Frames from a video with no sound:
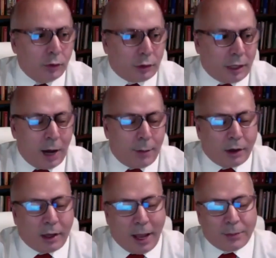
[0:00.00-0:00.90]
carbon
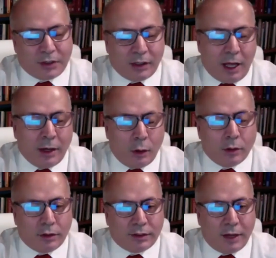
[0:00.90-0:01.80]
capture and all this
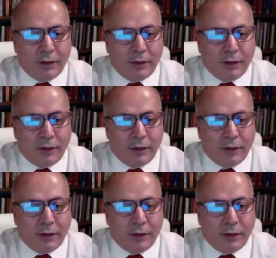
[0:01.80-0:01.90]
stuff?